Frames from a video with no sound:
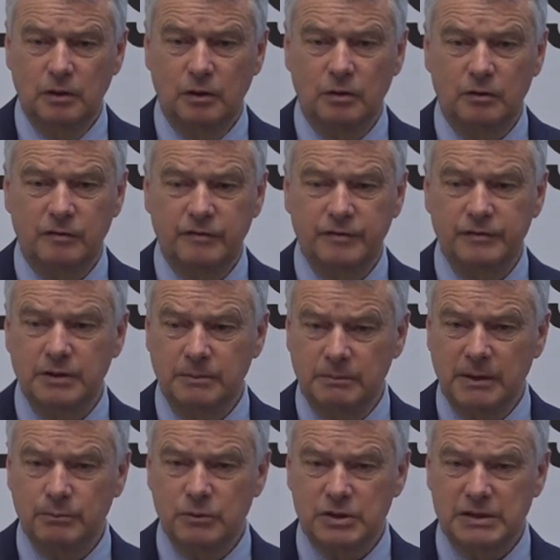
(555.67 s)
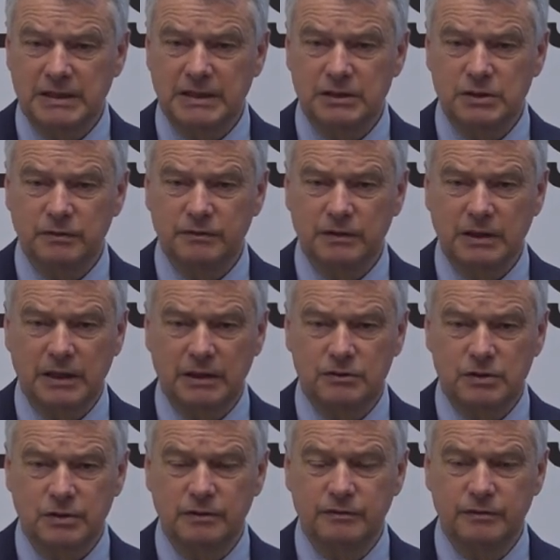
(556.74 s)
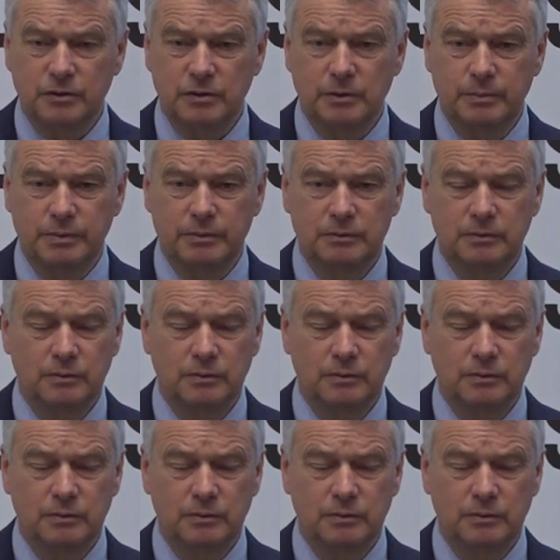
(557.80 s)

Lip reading: of the member states of the Council of Europe,